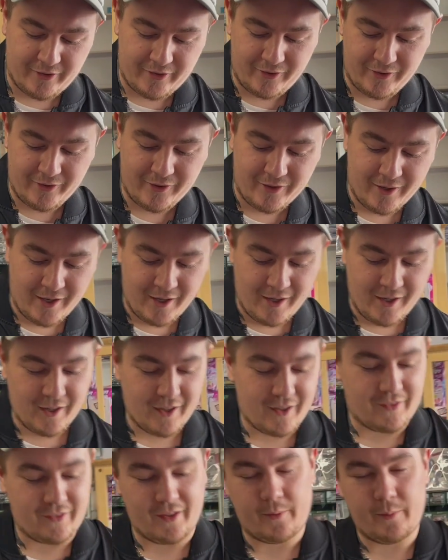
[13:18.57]
too,
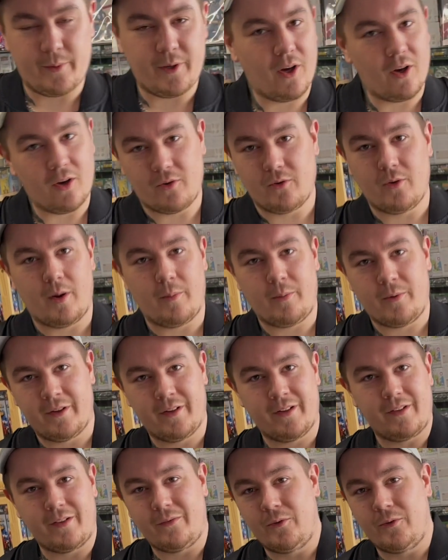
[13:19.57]
because like we all grew up on this.